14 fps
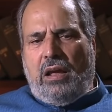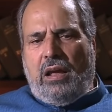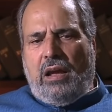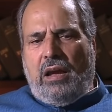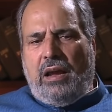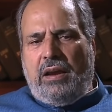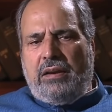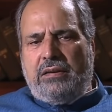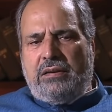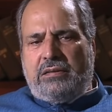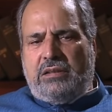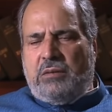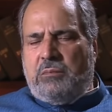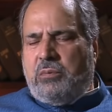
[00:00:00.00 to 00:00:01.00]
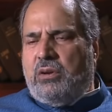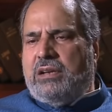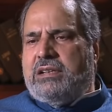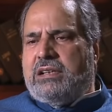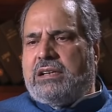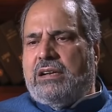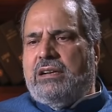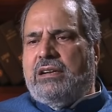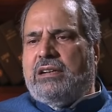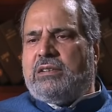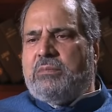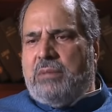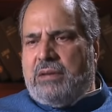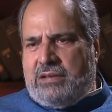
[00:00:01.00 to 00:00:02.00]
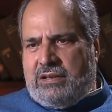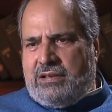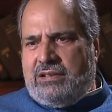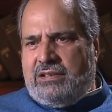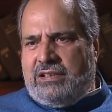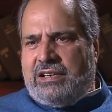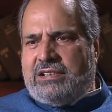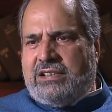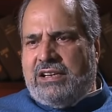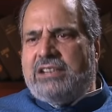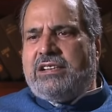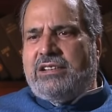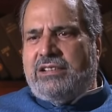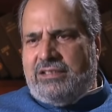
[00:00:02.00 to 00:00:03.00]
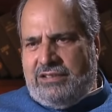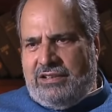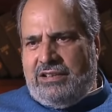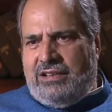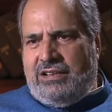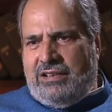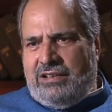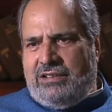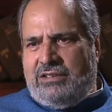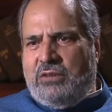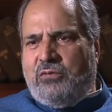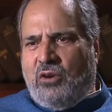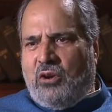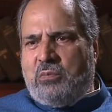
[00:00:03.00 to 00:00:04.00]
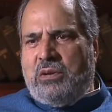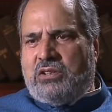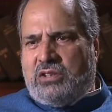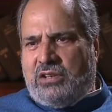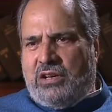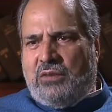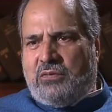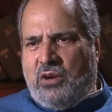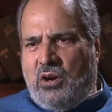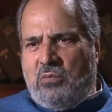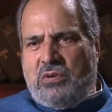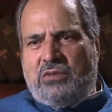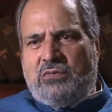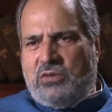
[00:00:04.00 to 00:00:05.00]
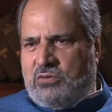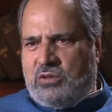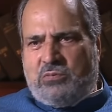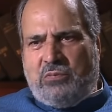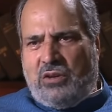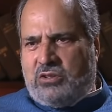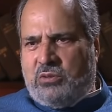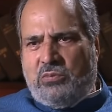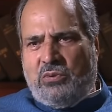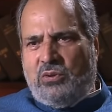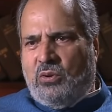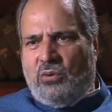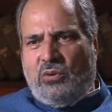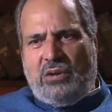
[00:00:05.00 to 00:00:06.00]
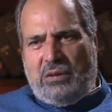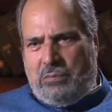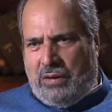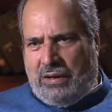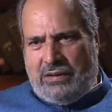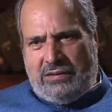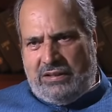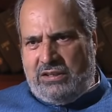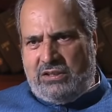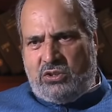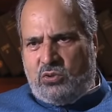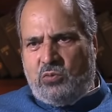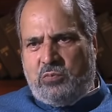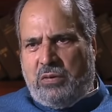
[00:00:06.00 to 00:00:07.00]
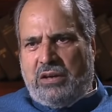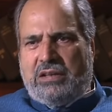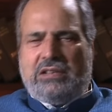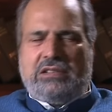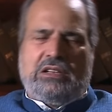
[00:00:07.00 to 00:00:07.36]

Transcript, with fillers: and the political arithmetic dictated the formation of government, which was possible only by these right. two parties